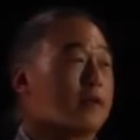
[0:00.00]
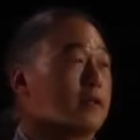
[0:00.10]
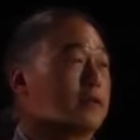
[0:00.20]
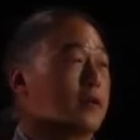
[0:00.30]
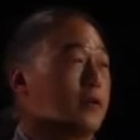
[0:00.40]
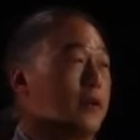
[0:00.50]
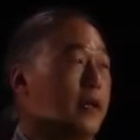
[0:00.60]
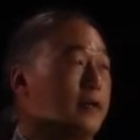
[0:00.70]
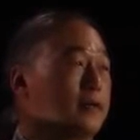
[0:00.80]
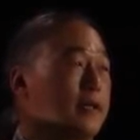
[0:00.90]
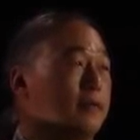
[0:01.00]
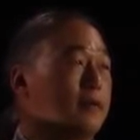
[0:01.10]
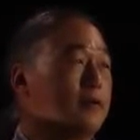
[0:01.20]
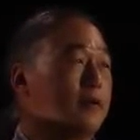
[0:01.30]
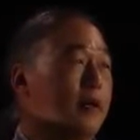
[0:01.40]
So there are
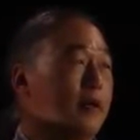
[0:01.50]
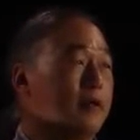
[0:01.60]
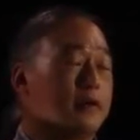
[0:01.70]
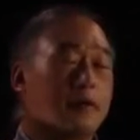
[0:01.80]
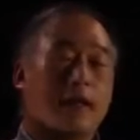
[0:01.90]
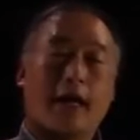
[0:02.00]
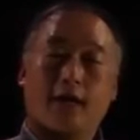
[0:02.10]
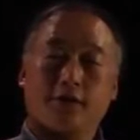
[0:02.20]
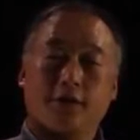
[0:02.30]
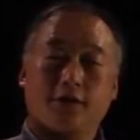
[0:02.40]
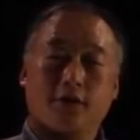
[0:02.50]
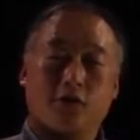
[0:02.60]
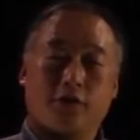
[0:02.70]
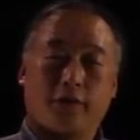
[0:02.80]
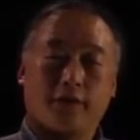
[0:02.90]
several uh, colleges and
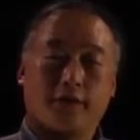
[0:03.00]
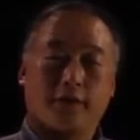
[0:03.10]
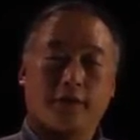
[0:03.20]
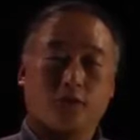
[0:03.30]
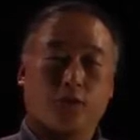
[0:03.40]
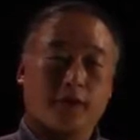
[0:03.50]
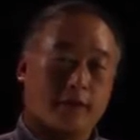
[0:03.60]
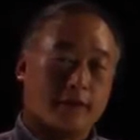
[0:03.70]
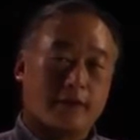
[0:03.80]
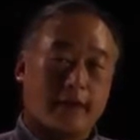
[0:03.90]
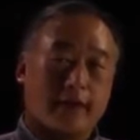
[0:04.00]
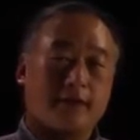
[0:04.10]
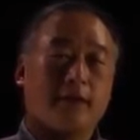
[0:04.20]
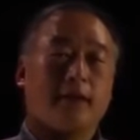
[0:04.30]
universities within the state.